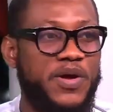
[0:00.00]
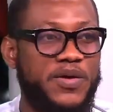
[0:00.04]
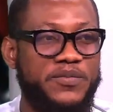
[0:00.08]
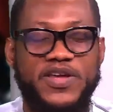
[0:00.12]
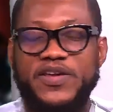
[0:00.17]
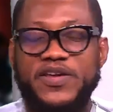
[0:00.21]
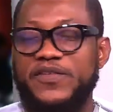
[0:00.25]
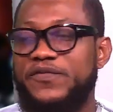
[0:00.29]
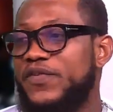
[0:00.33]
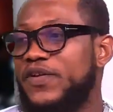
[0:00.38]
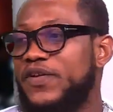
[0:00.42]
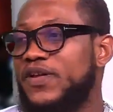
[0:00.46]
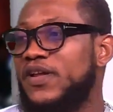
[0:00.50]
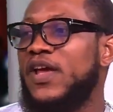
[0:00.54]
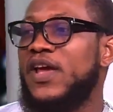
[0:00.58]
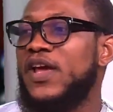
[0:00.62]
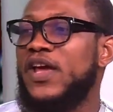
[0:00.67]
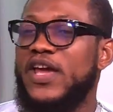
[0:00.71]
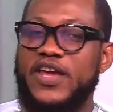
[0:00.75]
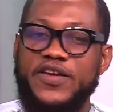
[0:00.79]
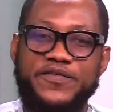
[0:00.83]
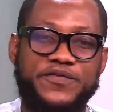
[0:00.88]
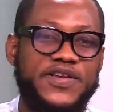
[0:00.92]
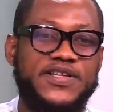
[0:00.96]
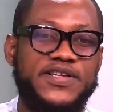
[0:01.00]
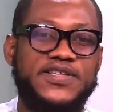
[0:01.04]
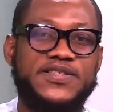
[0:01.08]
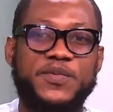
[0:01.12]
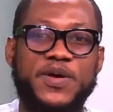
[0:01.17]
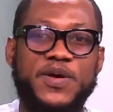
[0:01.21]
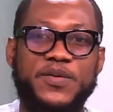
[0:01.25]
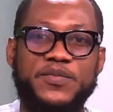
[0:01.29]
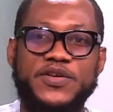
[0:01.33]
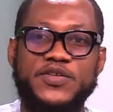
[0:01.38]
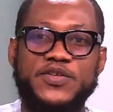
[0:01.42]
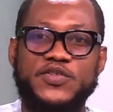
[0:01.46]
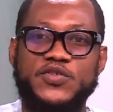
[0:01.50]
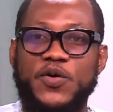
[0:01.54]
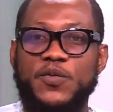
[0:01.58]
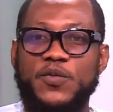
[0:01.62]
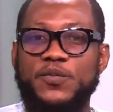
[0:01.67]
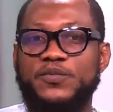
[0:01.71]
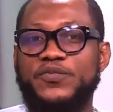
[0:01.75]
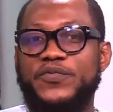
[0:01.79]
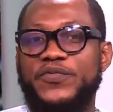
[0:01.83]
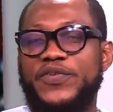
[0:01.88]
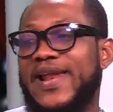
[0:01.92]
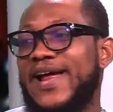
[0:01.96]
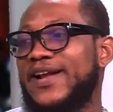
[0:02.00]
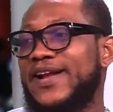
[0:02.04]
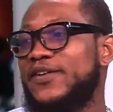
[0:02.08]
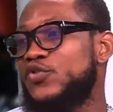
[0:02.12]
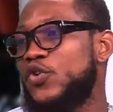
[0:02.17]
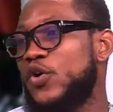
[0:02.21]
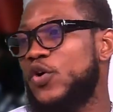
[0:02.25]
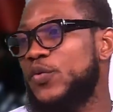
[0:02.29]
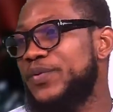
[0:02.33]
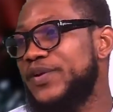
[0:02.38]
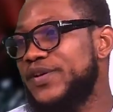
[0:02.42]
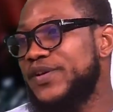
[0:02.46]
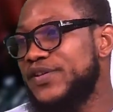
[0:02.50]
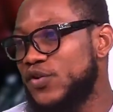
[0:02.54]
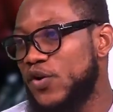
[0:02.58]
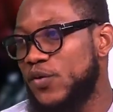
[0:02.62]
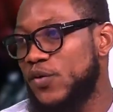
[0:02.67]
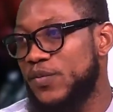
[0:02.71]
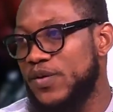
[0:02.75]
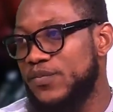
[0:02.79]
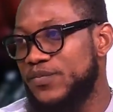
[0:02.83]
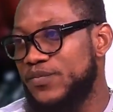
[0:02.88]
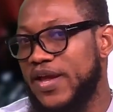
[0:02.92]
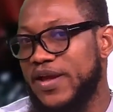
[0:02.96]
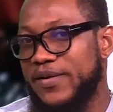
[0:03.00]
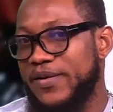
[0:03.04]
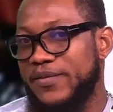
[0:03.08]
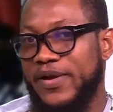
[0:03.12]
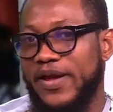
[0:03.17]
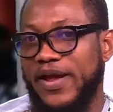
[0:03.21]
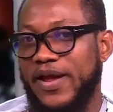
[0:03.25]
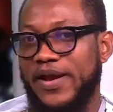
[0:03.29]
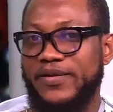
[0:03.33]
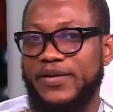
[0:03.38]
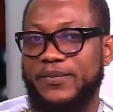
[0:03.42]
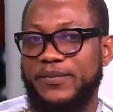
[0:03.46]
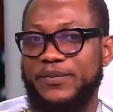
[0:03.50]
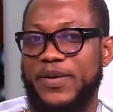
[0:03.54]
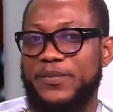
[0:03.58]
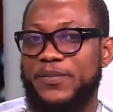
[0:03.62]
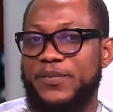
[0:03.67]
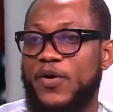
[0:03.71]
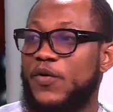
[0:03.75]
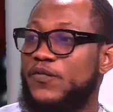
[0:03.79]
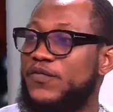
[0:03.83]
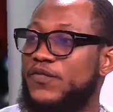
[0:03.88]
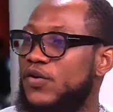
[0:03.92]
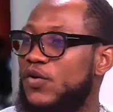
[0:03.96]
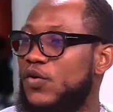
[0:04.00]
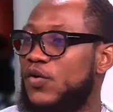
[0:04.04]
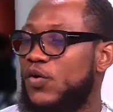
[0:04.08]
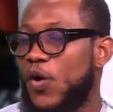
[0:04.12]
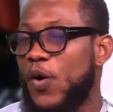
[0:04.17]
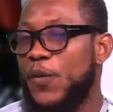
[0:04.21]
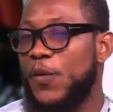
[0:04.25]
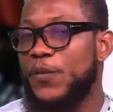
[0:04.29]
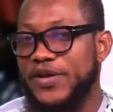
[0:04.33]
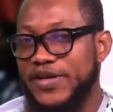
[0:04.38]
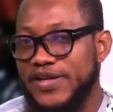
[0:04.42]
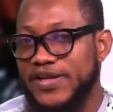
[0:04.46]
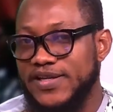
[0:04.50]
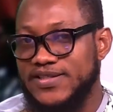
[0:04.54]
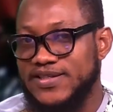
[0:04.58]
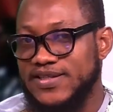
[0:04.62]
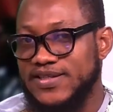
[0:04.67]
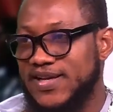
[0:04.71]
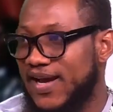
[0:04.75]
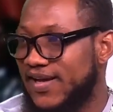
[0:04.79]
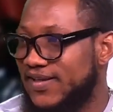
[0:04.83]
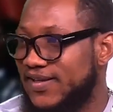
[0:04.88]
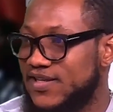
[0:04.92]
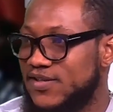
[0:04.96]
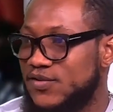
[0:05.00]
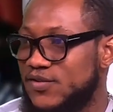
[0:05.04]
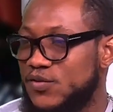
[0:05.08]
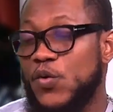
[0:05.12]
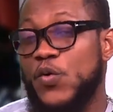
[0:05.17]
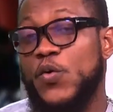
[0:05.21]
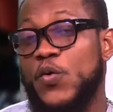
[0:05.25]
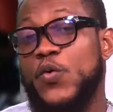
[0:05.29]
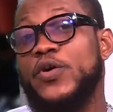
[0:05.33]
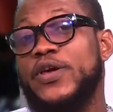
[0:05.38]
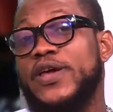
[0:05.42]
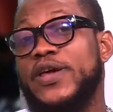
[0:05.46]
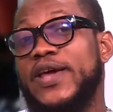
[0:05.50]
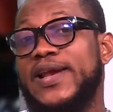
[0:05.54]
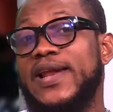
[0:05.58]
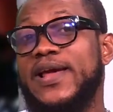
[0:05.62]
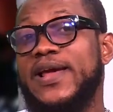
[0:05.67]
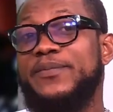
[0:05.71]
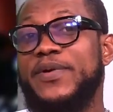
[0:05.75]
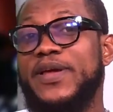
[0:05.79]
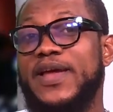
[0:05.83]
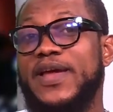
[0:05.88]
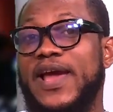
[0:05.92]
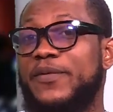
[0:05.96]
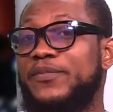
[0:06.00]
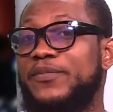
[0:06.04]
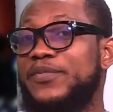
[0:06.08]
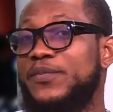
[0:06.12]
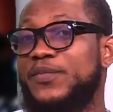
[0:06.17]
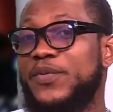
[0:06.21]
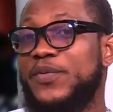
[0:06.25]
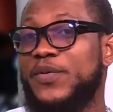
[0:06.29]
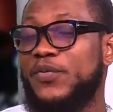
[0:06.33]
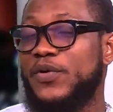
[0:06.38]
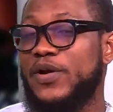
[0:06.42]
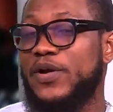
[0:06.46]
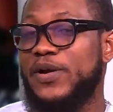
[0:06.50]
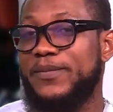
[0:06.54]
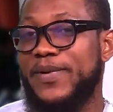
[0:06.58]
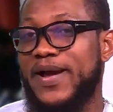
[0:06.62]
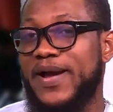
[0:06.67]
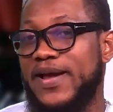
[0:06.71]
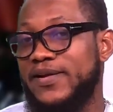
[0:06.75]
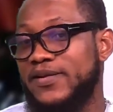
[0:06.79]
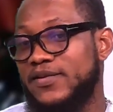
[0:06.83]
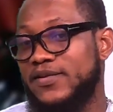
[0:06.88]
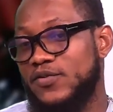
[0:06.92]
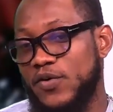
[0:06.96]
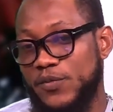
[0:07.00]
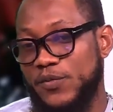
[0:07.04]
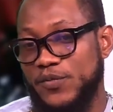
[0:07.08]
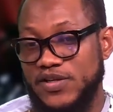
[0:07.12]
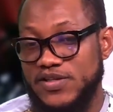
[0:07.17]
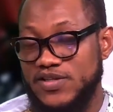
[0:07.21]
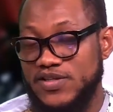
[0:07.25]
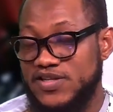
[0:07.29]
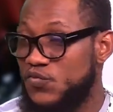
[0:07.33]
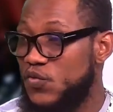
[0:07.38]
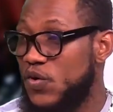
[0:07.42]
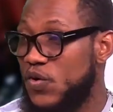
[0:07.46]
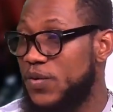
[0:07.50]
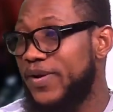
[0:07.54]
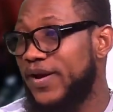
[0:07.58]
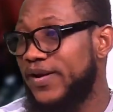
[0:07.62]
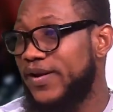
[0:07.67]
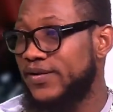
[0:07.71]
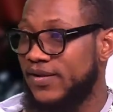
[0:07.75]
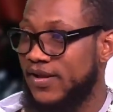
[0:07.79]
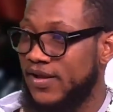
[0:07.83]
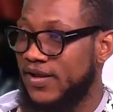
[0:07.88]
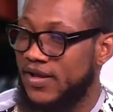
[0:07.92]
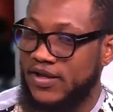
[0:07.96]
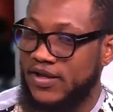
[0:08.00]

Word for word: Maybe if it's some philanthropist or maybe a member of the community that says, oh, okay, let me help the people in my community, the women,